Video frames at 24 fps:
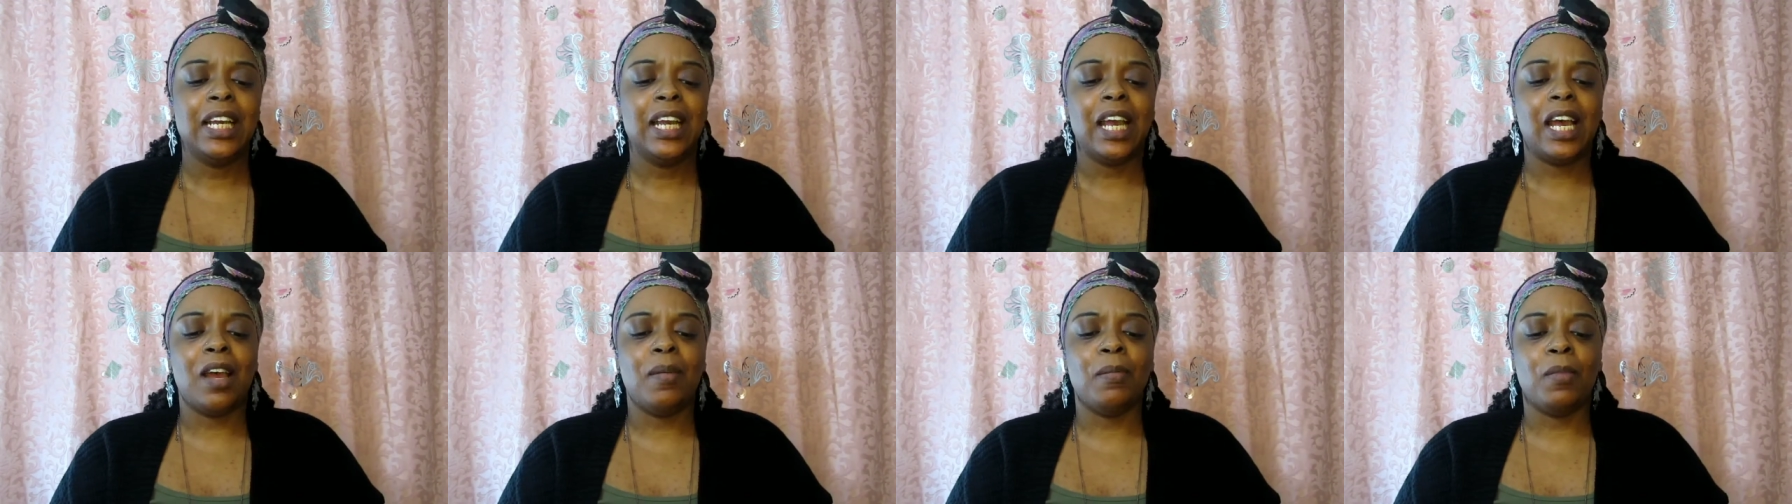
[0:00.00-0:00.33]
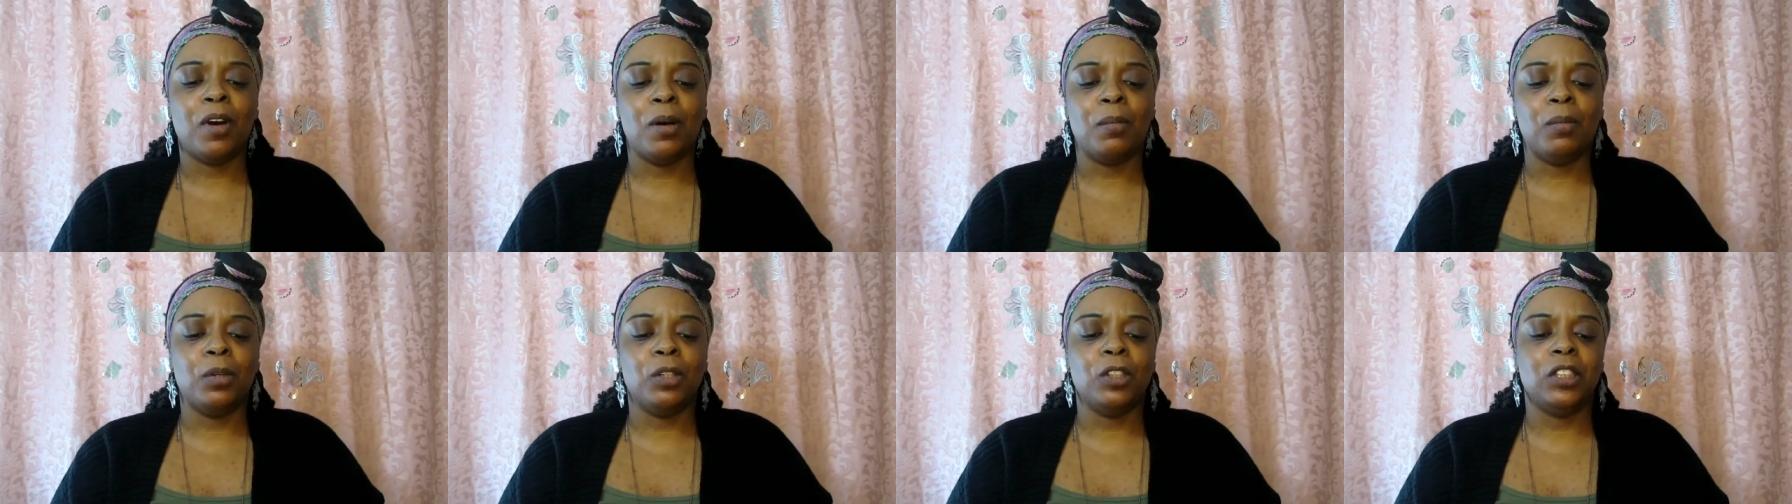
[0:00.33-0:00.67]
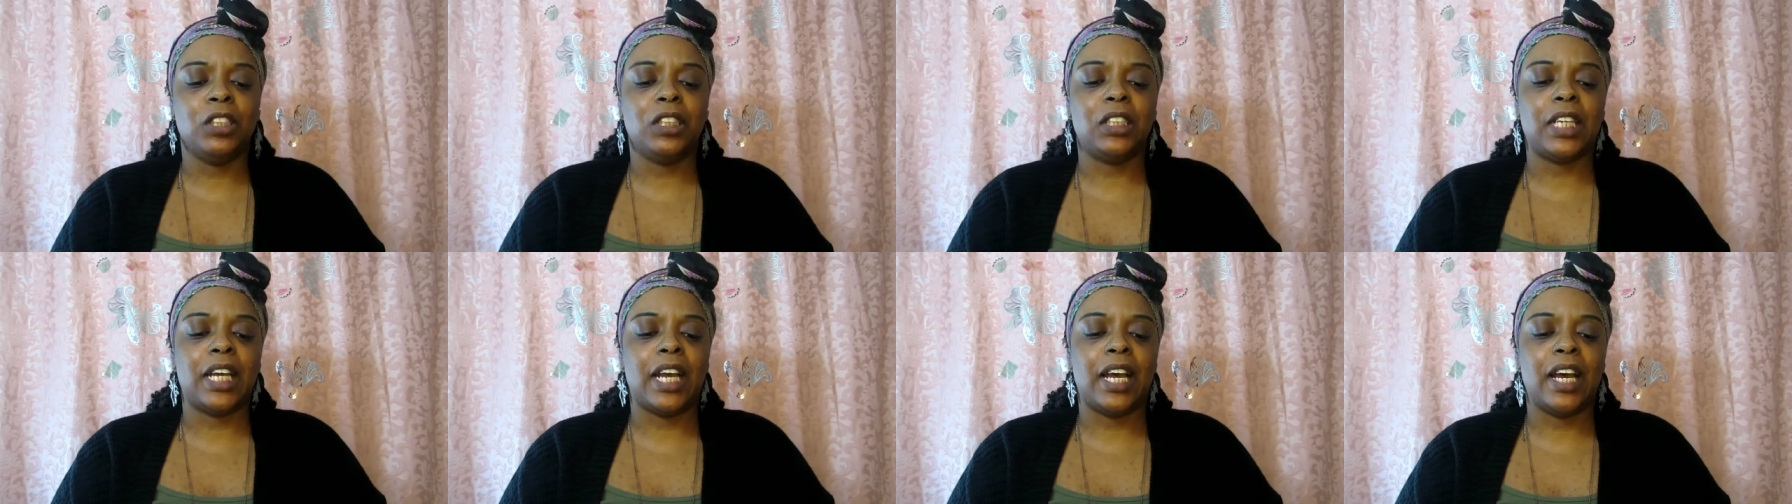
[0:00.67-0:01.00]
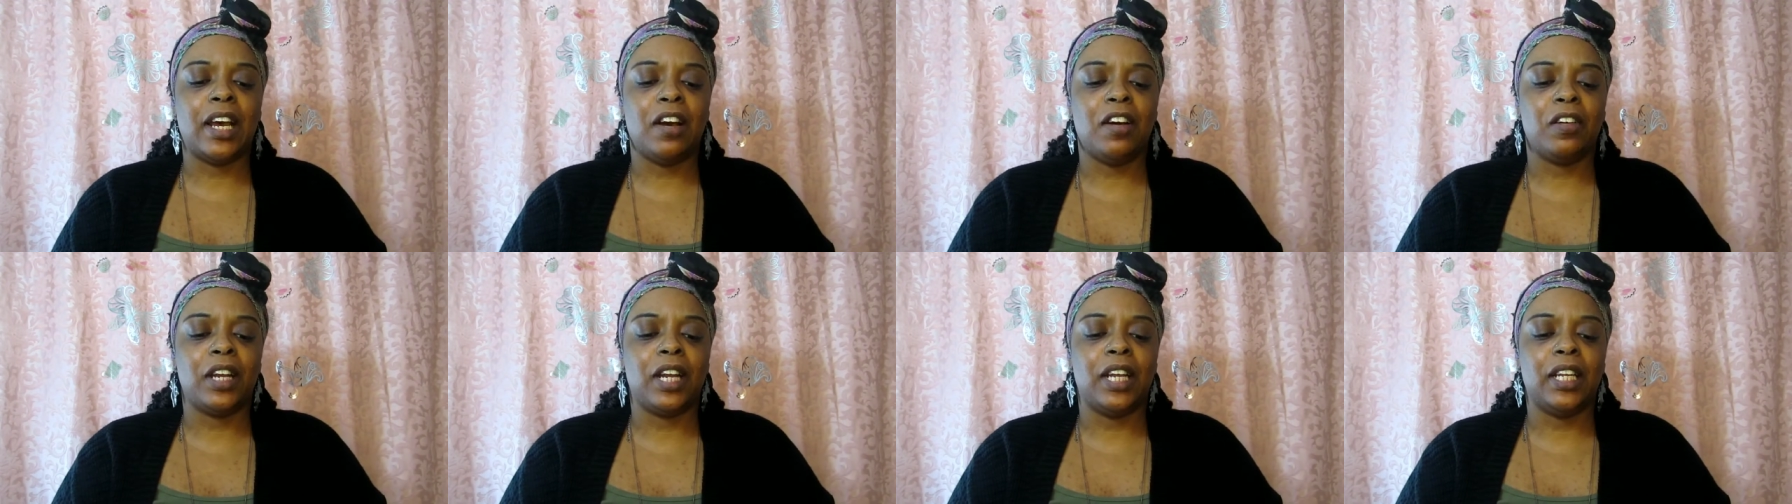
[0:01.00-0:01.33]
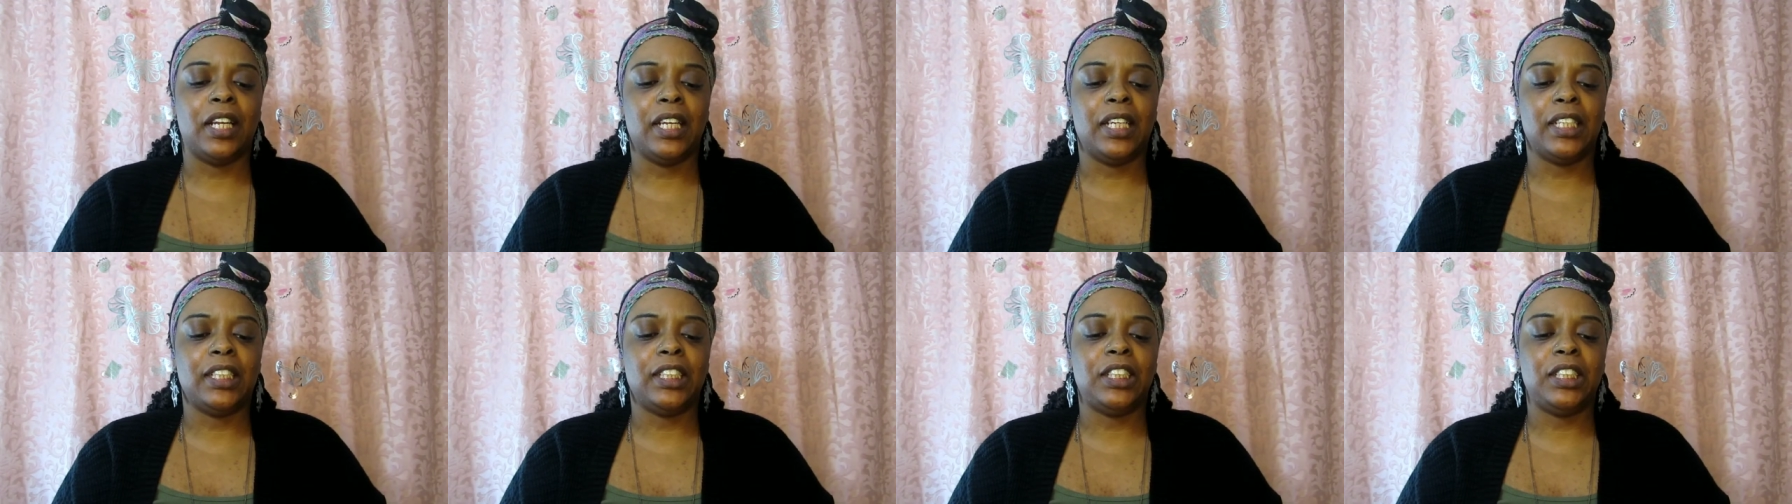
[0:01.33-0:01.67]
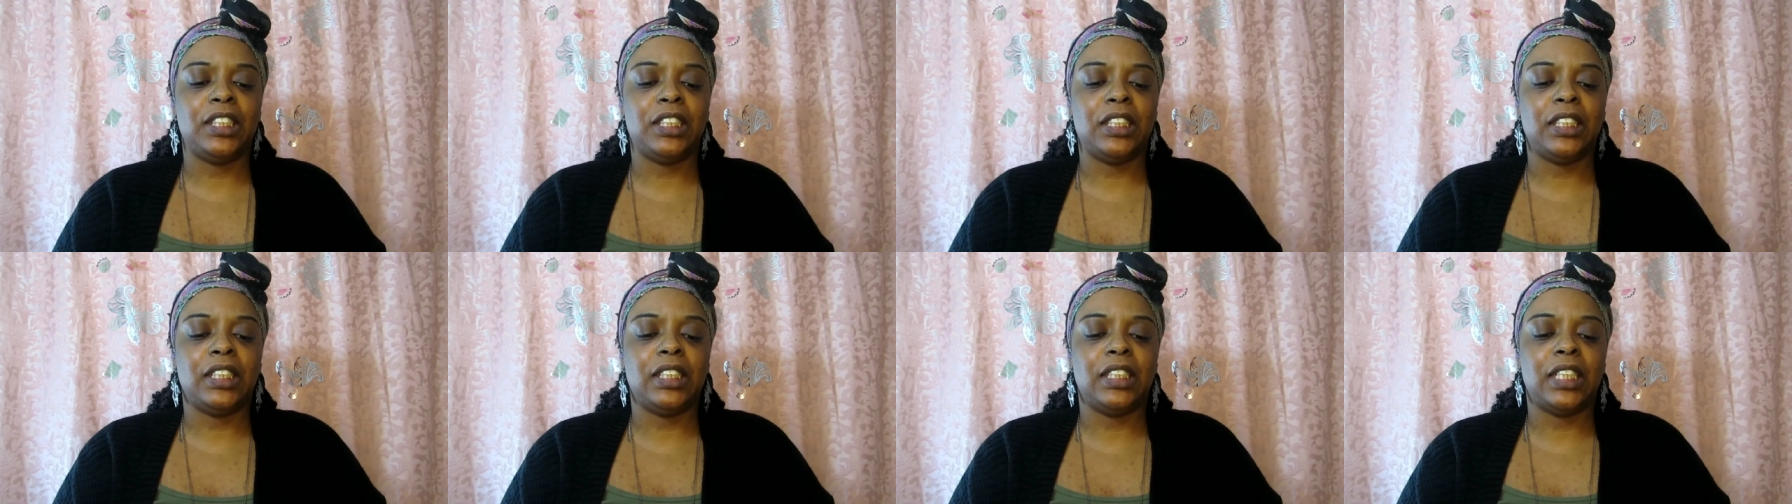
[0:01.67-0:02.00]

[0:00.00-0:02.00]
I'm almost out. And let's just